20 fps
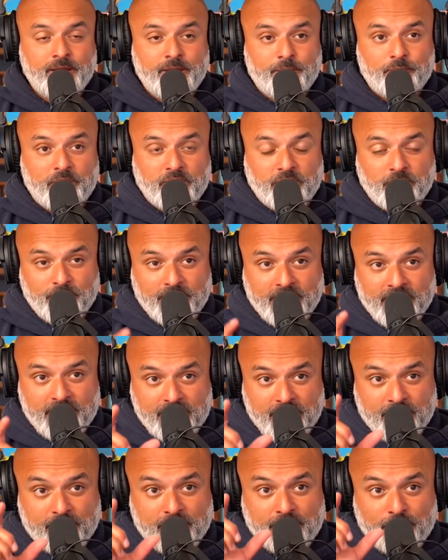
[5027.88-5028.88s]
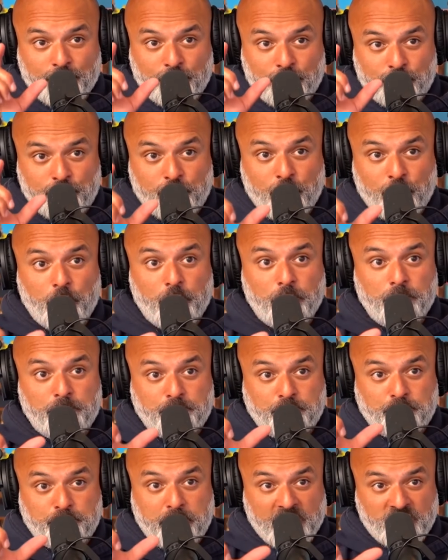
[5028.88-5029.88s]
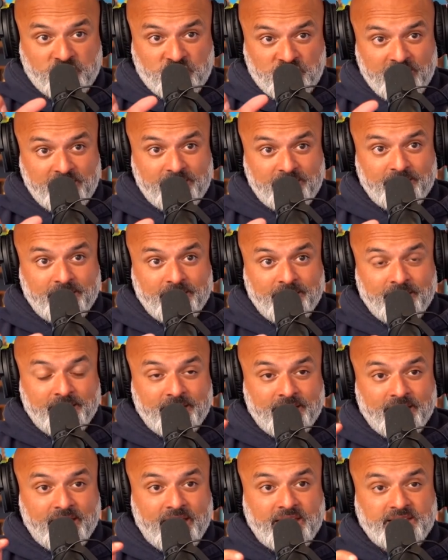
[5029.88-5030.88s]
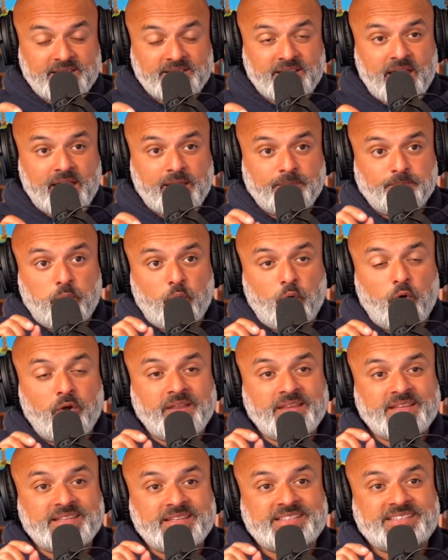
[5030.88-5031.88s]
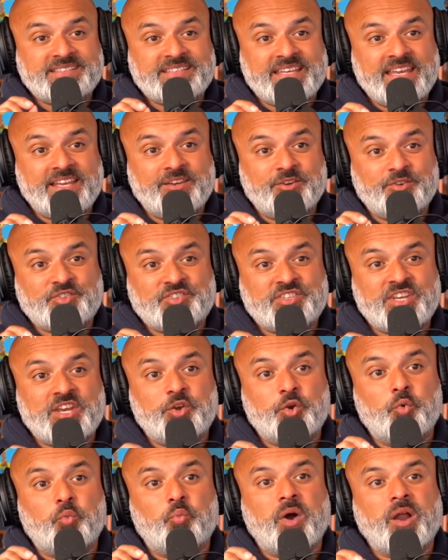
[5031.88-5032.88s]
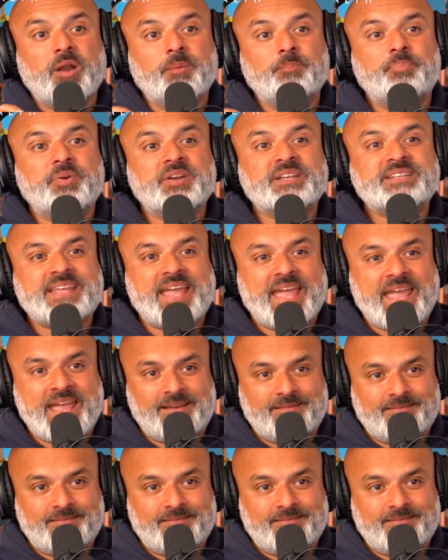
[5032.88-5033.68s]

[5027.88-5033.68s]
When you look at the full budget, it's like 0.001%.